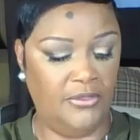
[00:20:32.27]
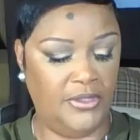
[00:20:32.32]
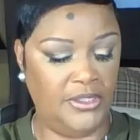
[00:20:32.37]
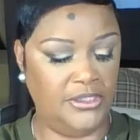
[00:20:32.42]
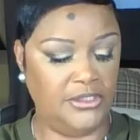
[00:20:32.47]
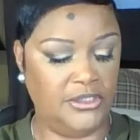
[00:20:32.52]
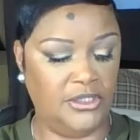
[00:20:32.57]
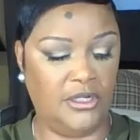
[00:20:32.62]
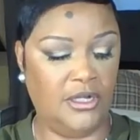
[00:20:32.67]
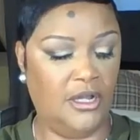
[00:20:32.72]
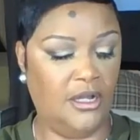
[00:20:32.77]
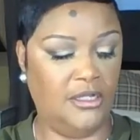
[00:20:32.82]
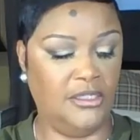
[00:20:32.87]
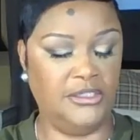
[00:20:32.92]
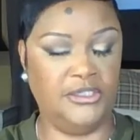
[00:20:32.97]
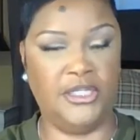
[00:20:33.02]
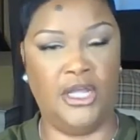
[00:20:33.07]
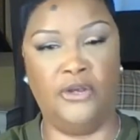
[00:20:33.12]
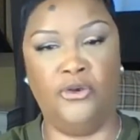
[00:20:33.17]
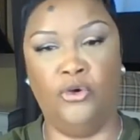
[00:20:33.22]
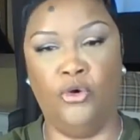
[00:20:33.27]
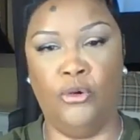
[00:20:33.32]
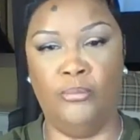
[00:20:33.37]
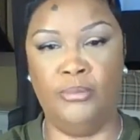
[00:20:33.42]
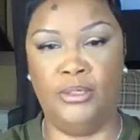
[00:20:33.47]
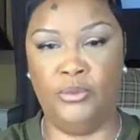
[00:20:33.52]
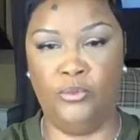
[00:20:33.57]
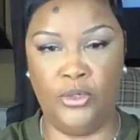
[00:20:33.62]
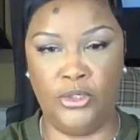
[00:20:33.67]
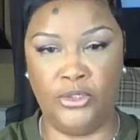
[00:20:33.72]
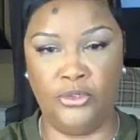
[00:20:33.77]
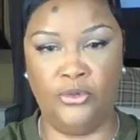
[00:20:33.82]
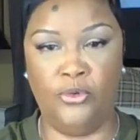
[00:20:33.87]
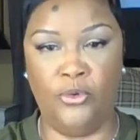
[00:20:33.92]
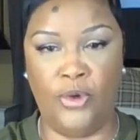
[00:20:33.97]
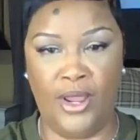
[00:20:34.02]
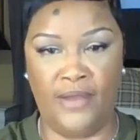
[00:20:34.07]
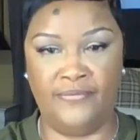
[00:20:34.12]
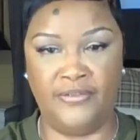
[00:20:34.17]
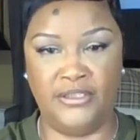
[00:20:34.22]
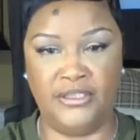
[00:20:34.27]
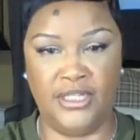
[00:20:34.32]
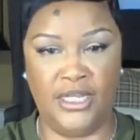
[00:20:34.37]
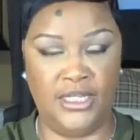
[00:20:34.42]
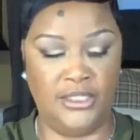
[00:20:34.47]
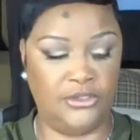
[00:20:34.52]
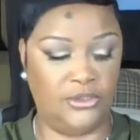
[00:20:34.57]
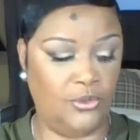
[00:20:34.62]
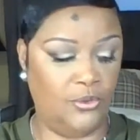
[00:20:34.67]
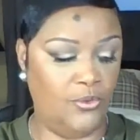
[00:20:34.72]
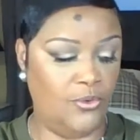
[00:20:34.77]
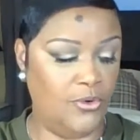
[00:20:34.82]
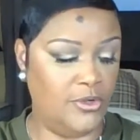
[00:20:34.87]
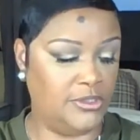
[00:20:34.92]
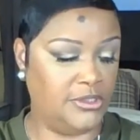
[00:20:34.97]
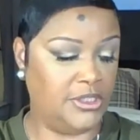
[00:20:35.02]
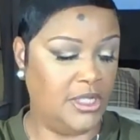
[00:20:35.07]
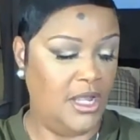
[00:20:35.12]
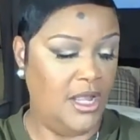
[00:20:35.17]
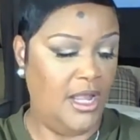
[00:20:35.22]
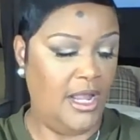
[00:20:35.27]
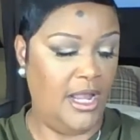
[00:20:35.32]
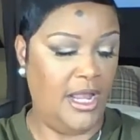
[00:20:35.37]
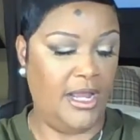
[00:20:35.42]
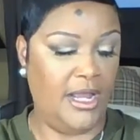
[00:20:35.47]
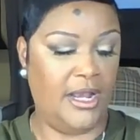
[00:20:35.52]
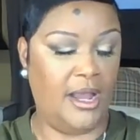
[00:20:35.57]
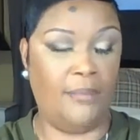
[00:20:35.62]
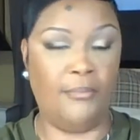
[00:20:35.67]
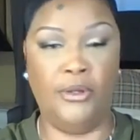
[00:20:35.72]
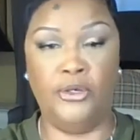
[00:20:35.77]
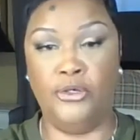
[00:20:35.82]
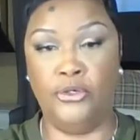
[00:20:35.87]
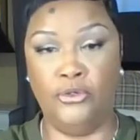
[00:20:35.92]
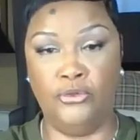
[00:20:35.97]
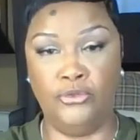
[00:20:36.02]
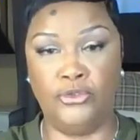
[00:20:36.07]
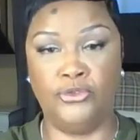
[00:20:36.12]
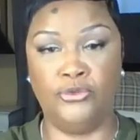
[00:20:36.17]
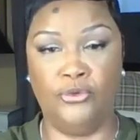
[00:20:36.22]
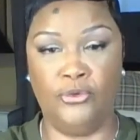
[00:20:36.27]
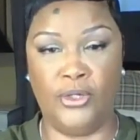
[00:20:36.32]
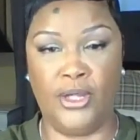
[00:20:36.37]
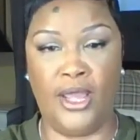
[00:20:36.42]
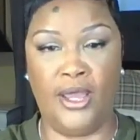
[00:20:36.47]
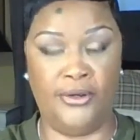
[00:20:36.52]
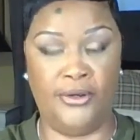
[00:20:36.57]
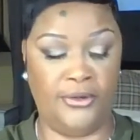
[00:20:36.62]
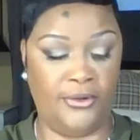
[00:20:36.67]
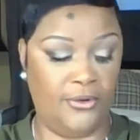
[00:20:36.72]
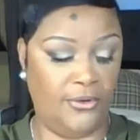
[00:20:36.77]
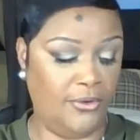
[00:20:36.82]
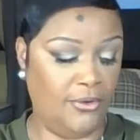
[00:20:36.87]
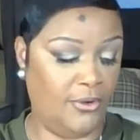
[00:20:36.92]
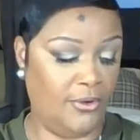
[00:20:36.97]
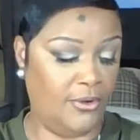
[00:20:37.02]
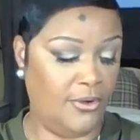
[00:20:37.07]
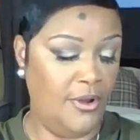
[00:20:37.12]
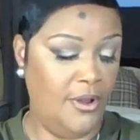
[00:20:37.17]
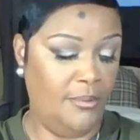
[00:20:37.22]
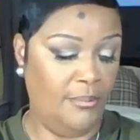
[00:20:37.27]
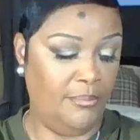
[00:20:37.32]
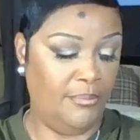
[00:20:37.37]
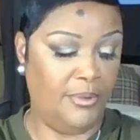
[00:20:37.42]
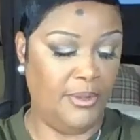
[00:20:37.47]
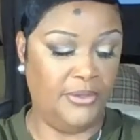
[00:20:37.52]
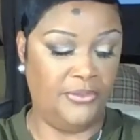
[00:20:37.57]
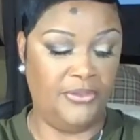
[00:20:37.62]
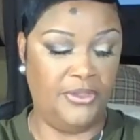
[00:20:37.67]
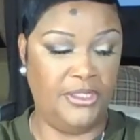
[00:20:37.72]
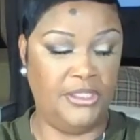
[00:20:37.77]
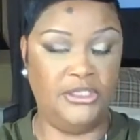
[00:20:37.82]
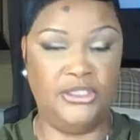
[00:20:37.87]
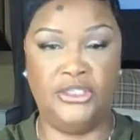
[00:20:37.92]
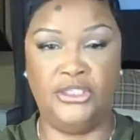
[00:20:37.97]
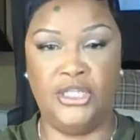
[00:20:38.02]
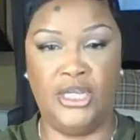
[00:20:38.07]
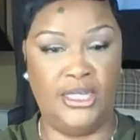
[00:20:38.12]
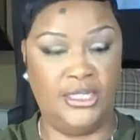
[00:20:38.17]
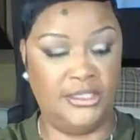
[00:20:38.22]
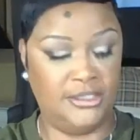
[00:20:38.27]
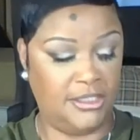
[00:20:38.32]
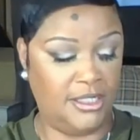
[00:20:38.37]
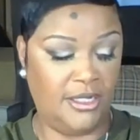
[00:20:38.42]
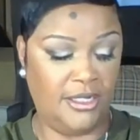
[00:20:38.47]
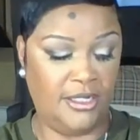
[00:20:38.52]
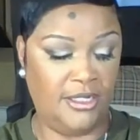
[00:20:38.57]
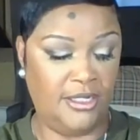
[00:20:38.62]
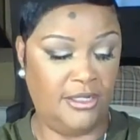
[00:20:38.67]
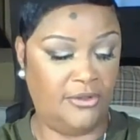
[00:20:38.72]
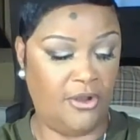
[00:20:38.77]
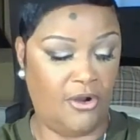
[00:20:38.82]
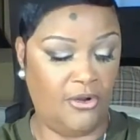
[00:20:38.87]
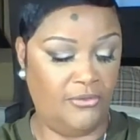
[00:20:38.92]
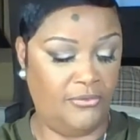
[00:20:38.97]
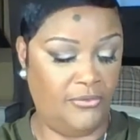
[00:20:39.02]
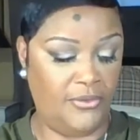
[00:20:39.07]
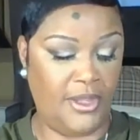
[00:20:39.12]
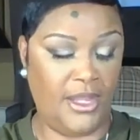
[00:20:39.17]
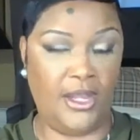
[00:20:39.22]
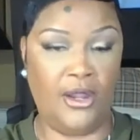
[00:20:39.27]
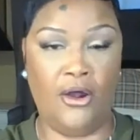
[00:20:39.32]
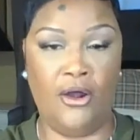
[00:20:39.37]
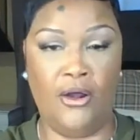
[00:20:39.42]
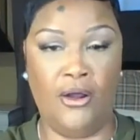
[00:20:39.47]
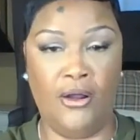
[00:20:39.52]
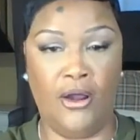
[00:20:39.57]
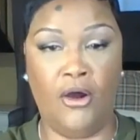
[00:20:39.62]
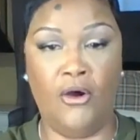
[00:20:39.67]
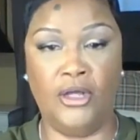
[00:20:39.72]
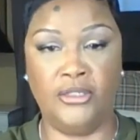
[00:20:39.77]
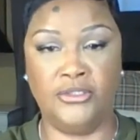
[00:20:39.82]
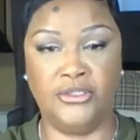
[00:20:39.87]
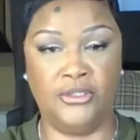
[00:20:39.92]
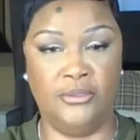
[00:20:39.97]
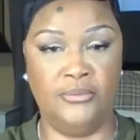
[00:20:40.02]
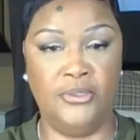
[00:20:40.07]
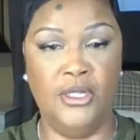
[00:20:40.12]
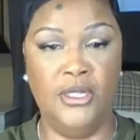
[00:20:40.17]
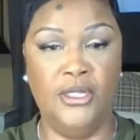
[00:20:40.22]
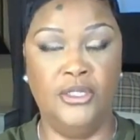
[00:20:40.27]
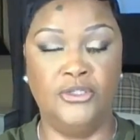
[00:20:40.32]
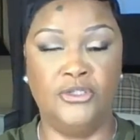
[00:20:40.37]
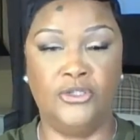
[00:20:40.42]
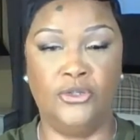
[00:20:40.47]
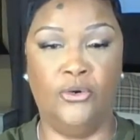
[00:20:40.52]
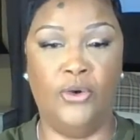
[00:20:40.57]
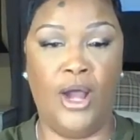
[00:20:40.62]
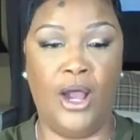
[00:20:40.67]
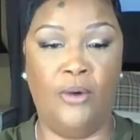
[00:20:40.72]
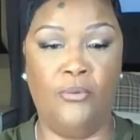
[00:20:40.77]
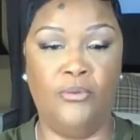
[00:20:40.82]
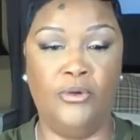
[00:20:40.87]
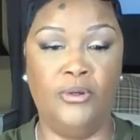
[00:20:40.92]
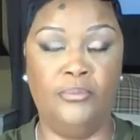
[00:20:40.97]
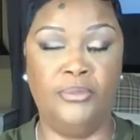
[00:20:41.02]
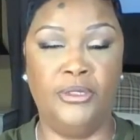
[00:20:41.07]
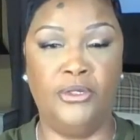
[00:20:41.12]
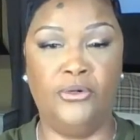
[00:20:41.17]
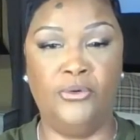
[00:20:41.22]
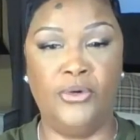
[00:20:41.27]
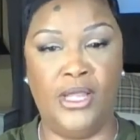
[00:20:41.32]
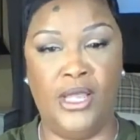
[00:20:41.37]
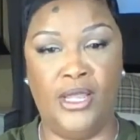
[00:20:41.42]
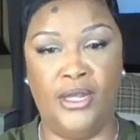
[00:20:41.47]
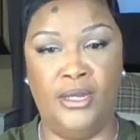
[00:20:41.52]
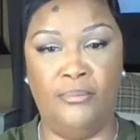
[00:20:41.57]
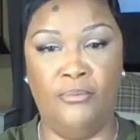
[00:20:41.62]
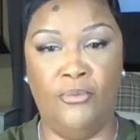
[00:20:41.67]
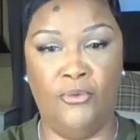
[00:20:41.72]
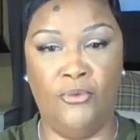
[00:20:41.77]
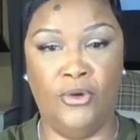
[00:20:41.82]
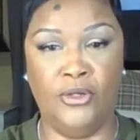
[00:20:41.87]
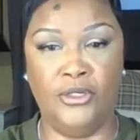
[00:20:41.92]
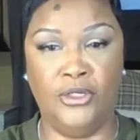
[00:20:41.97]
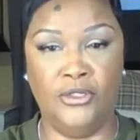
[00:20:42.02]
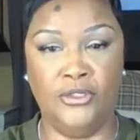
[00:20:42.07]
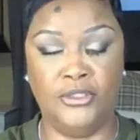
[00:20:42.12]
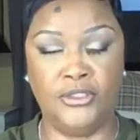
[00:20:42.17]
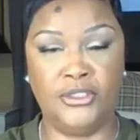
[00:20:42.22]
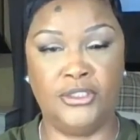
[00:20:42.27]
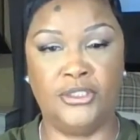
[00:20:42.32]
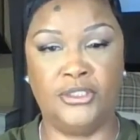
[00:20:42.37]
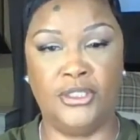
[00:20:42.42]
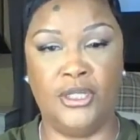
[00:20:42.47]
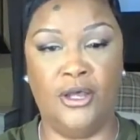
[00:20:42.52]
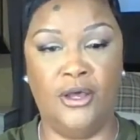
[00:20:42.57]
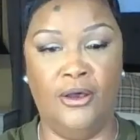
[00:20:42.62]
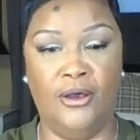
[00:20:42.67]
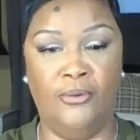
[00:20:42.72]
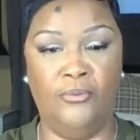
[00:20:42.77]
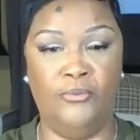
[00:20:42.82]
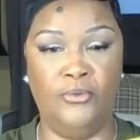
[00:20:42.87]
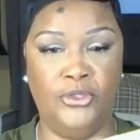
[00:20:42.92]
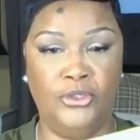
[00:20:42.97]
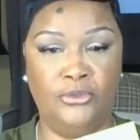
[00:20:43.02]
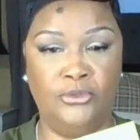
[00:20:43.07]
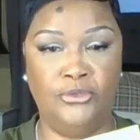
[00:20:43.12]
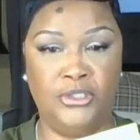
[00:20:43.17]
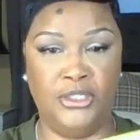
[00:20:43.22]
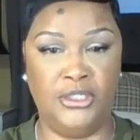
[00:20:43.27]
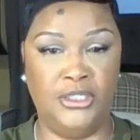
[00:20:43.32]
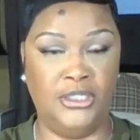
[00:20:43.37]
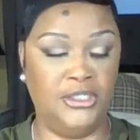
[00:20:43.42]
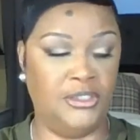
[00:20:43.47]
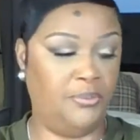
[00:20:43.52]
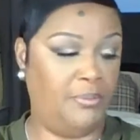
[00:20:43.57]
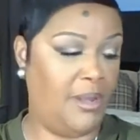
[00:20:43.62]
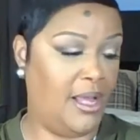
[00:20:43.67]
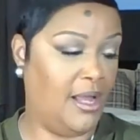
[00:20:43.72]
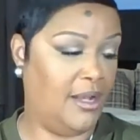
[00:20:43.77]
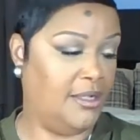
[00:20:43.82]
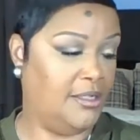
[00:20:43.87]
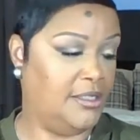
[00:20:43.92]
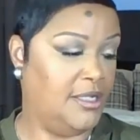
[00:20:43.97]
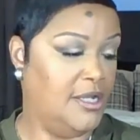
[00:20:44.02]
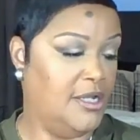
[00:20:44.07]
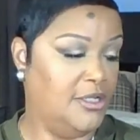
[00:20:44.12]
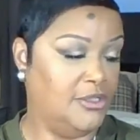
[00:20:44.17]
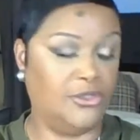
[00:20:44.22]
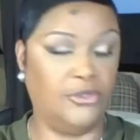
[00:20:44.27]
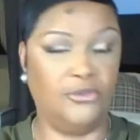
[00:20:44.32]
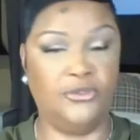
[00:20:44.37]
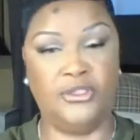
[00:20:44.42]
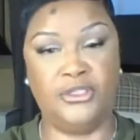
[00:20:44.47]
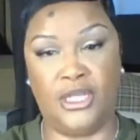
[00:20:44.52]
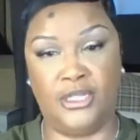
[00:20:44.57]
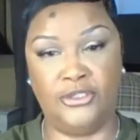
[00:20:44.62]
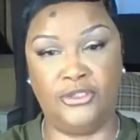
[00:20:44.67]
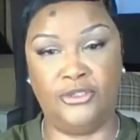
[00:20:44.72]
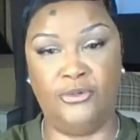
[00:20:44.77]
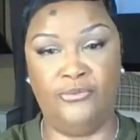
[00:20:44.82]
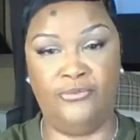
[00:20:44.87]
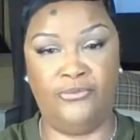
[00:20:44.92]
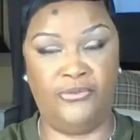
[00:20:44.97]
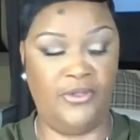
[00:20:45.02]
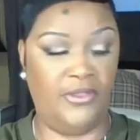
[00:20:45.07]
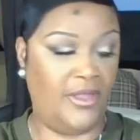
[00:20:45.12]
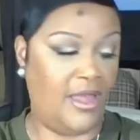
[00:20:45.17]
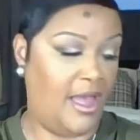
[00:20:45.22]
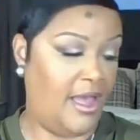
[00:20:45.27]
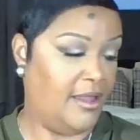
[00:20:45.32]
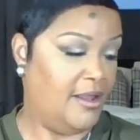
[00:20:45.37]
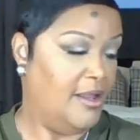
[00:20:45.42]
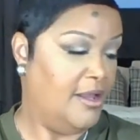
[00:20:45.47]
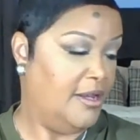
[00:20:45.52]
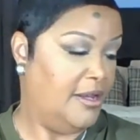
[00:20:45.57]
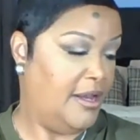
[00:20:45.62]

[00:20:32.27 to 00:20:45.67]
These are colors I normally wouldn't gravitate towards, and I'm a neutral kind of girl, but these shades, honey, they are awesome. So I will be creating more looks using this palette, so stay tuned for that.